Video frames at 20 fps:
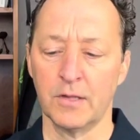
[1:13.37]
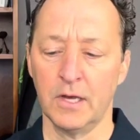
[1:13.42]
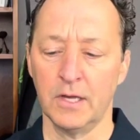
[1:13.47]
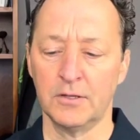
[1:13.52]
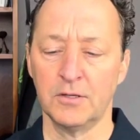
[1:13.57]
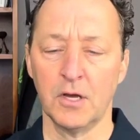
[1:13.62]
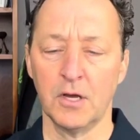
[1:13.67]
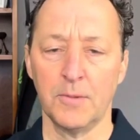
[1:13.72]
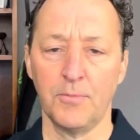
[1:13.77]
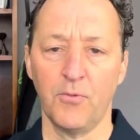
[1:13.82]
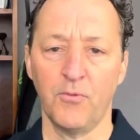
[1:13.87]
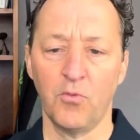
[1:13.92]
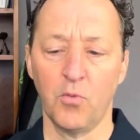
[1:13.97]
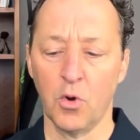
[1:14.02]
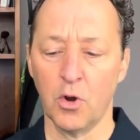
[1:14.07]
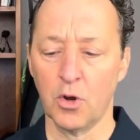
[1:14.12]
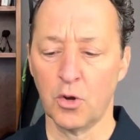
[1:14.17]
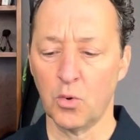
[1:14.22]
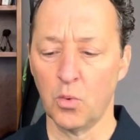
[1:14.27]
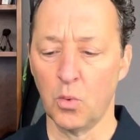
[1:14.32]
a type of
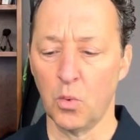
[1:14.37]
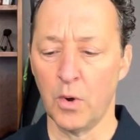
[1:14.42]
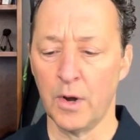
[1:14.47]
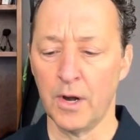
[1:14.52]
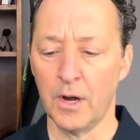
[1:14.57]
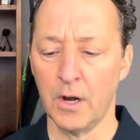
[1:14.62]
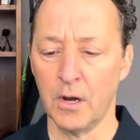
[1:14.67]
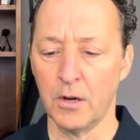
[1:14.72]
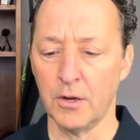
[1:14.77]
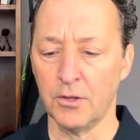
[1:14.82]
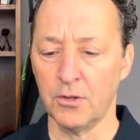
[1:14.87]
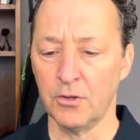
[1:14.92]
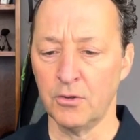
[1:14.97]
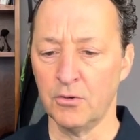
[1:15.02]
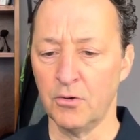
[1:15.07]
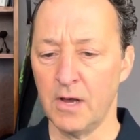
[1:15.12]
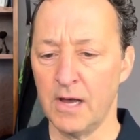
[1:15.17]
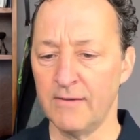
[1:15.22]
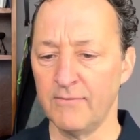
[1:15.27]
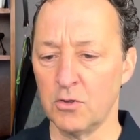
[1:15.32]
work where you
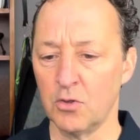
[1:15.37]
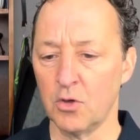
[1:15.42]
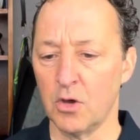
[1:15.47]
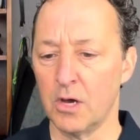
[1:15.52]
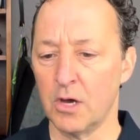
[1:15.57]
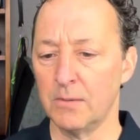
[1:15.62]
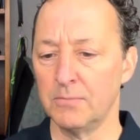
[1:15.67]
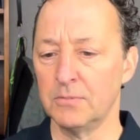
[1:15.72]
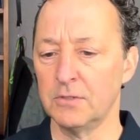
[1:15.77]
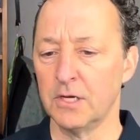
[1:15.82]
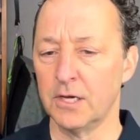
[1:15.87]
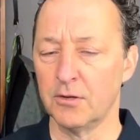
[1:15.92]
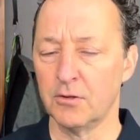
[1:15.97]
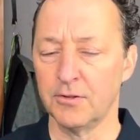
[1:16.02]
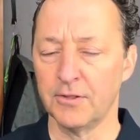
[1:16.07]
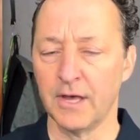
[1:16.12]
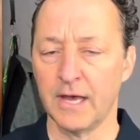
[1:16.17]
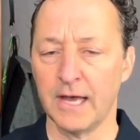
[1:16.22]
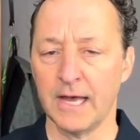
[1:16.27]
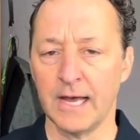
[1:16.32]
have a job
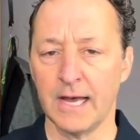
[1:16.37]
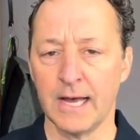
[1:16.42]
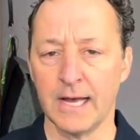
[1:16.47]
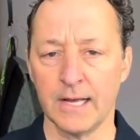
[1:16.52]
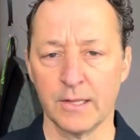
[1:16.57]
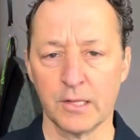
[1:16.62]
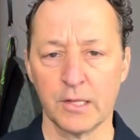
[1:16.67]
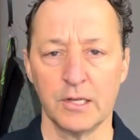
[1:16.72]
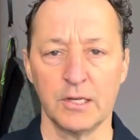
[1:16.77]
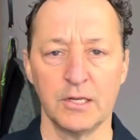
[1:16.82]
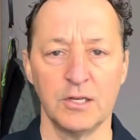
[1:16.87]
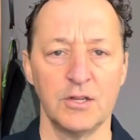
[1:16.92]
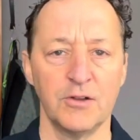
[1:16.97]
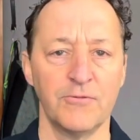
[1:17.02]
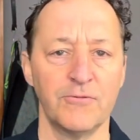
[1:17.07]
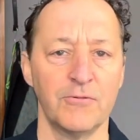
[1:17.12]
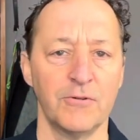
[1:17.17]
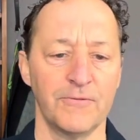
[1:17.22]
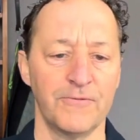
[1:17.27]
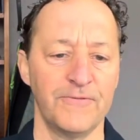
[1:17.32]
title that has
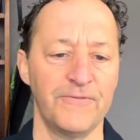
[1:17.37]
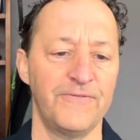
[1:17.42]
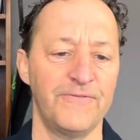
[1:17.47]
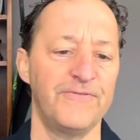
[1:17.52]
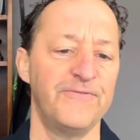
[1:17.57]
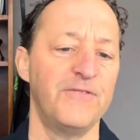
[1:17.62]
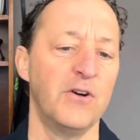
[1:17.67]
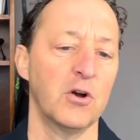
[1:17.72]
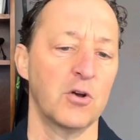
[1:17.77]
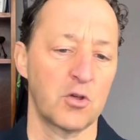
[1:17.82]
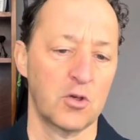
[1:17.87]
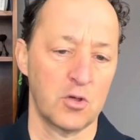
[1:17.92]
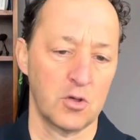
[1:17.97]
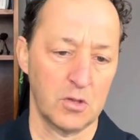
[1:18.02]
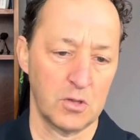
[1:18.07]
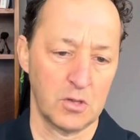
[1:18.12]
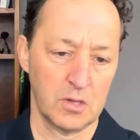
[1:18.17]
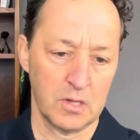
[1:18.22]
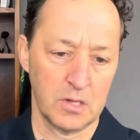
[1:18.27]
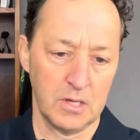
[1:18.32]
different
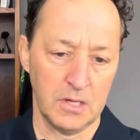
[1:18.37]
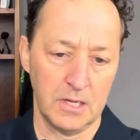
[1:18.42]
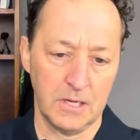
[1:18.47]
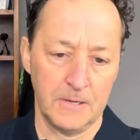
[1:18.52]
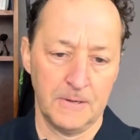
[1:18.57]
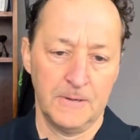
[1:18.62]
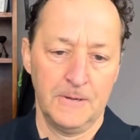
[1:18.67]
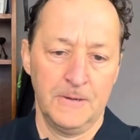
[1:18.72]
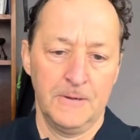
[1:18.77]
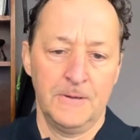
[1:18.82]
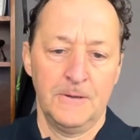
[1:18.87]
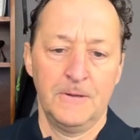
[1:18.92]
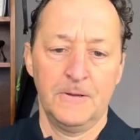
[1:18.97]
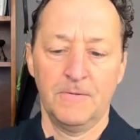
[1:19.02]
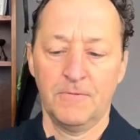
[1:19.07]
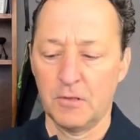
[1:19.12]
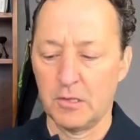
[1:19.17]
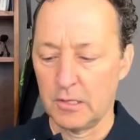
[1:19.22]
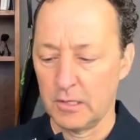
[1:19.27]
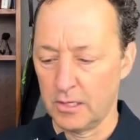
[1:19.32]
functions in it.
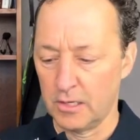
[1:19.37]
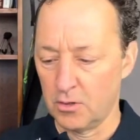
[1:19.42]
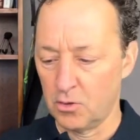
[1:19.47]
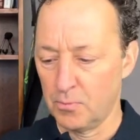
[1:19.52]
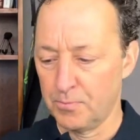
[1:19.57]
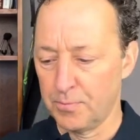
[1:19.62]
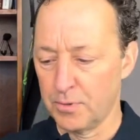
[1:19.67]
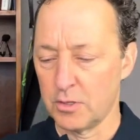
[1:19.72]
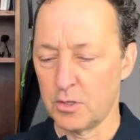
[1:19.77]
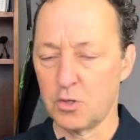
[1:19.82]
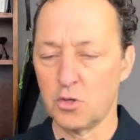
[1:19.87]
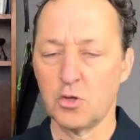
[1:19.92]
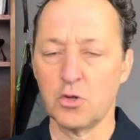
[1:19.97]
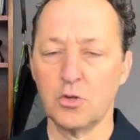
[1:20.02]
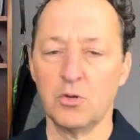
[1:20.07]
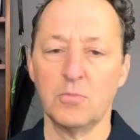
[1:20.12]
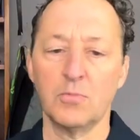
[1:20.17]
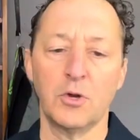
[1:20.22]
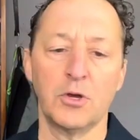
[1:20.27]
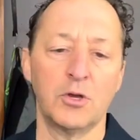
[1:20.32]
A single
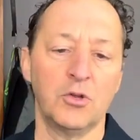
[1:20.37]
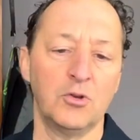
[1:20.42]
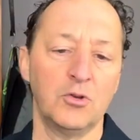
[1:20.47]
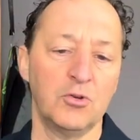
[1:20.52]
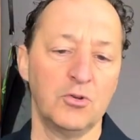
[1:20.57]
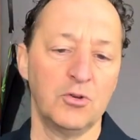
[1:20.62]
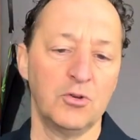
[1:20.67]
position, but you do